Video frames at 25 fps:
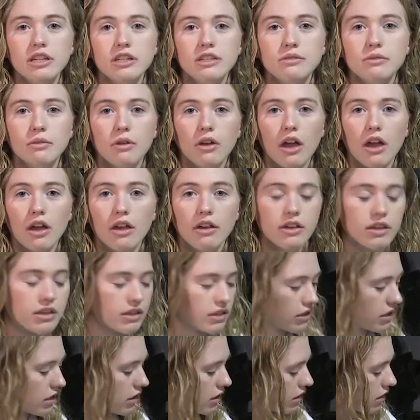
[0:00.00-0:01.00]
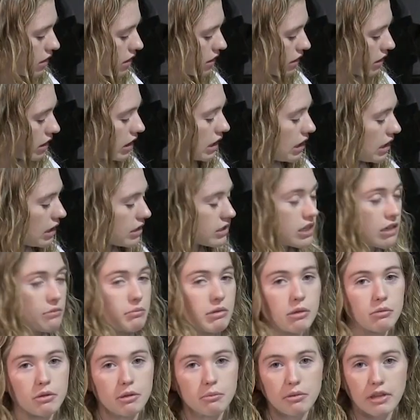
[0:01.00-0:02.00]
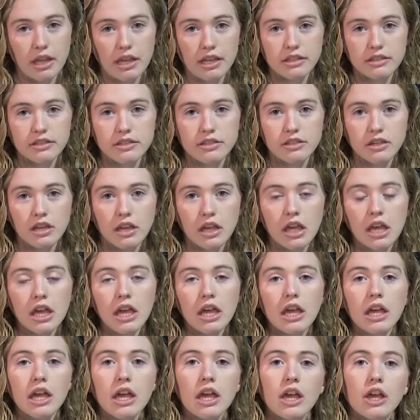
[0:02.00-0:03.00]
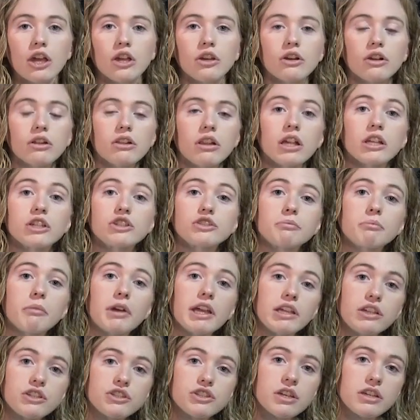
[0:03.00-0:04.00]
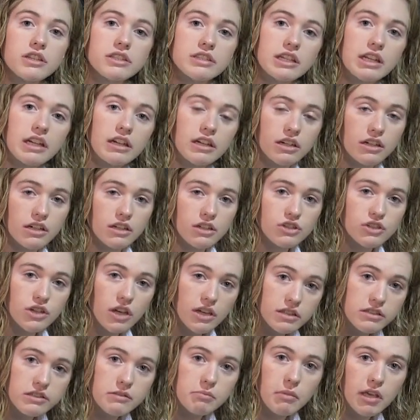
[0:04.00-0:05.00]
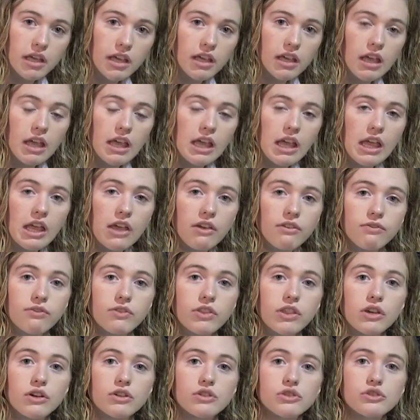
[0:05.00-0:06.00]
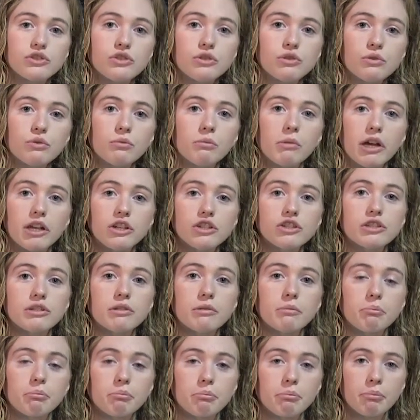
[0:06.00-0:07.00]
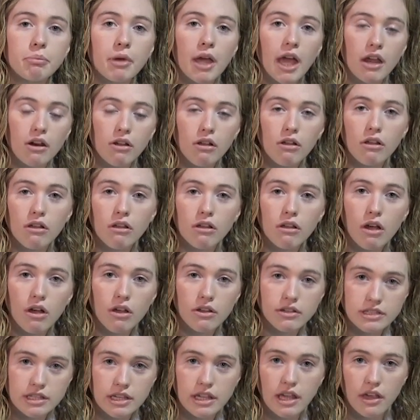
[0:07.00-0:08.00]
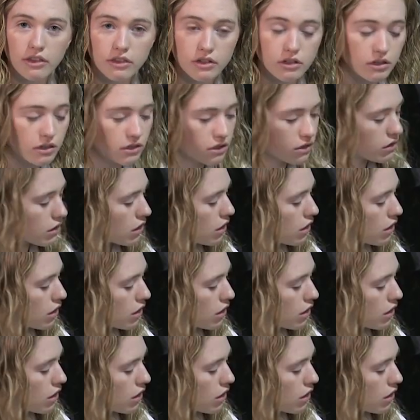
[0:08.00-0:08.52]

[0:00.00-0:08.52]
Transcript: is needing to be replaced. Your clutch might just need an adjustment if there's too much pedal altogether.